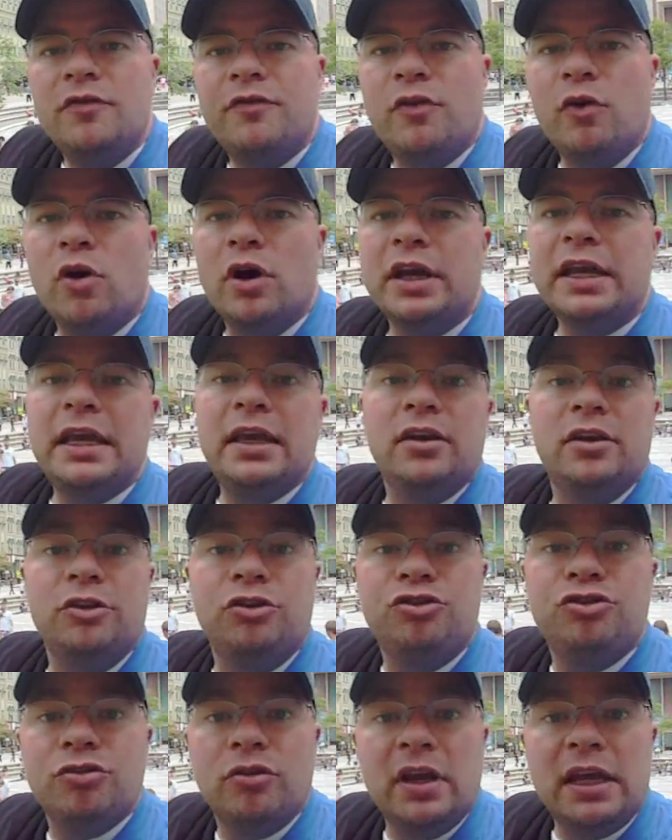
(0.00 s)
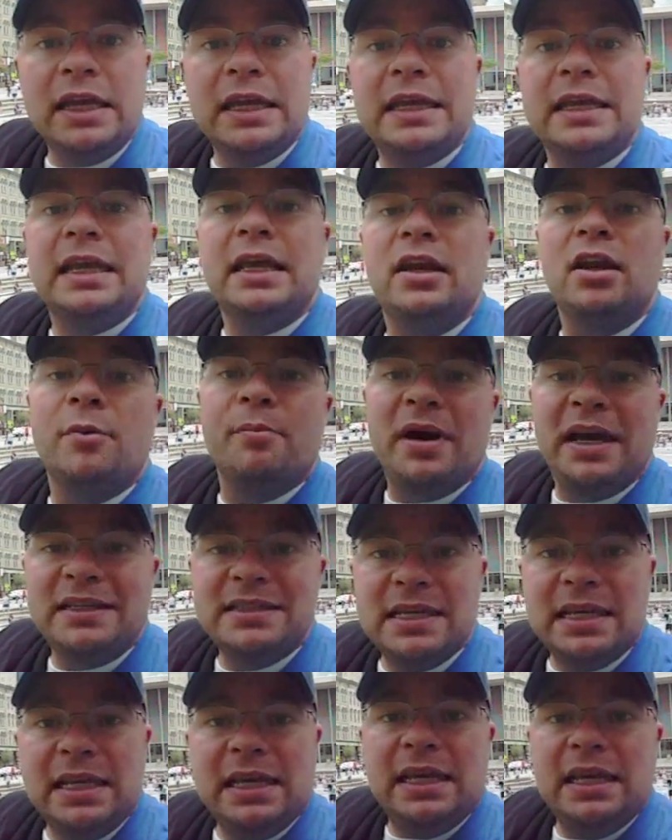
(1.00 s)
for getting a drink, getting a bite
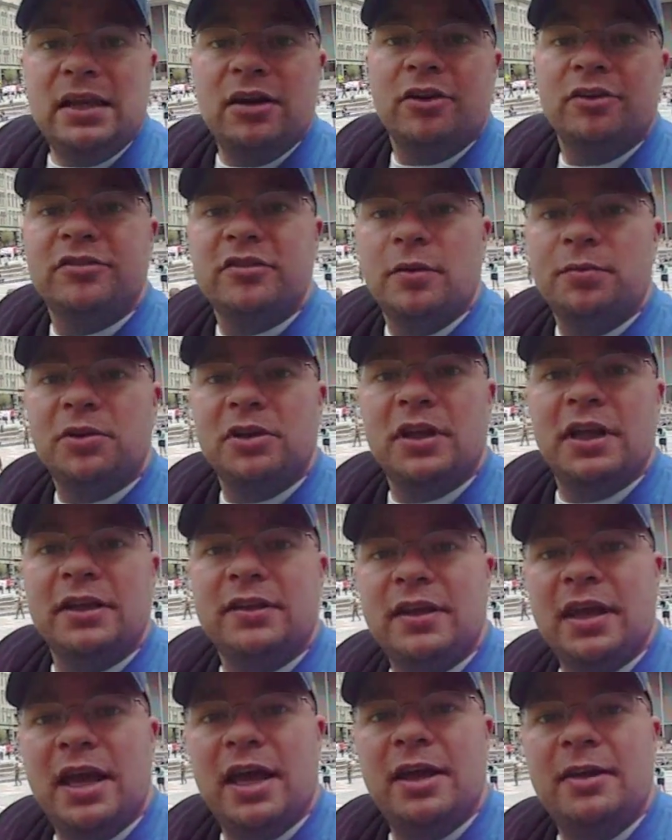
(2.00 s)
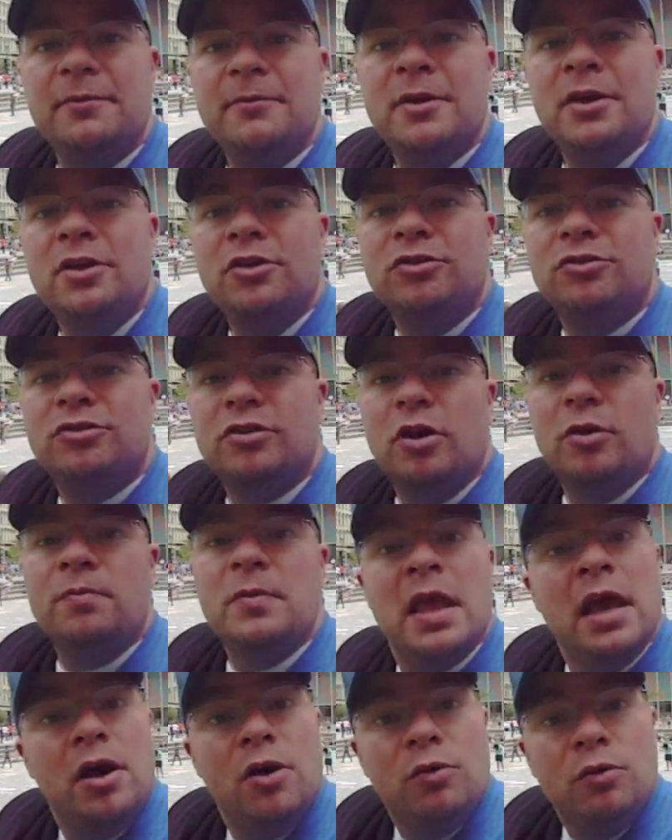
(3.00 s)
to eat, or something like that. So
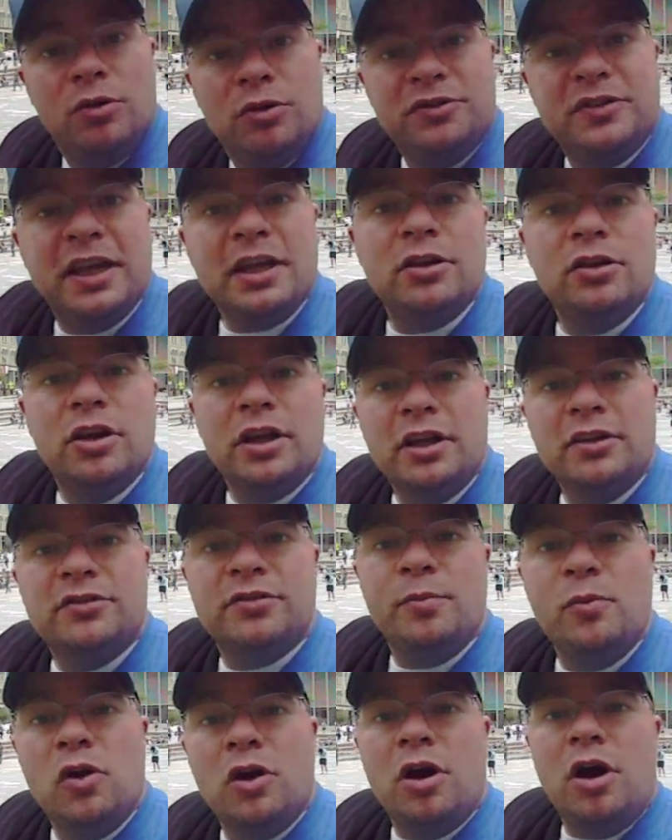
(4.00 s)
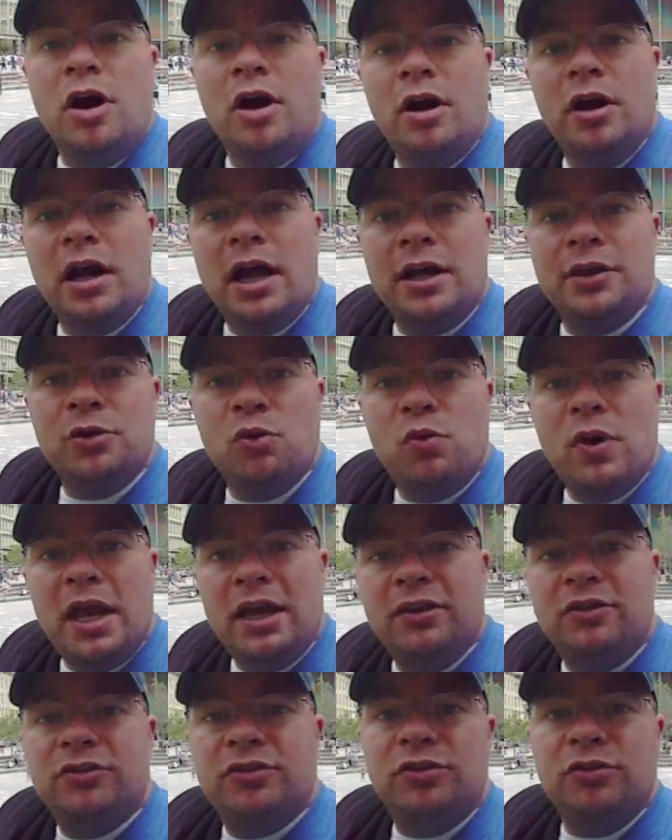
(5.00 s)
we'll take a look at some more art on the
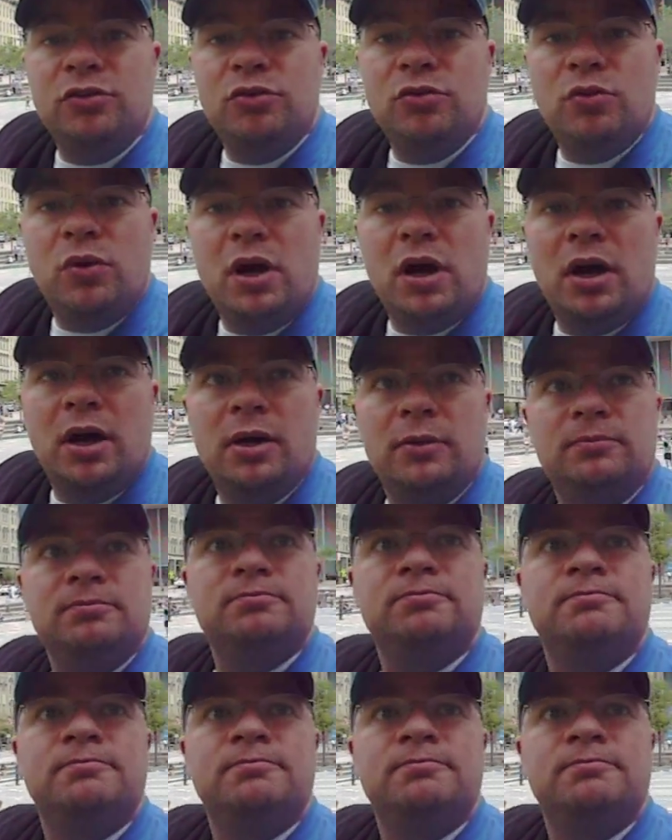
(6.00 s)
way to, I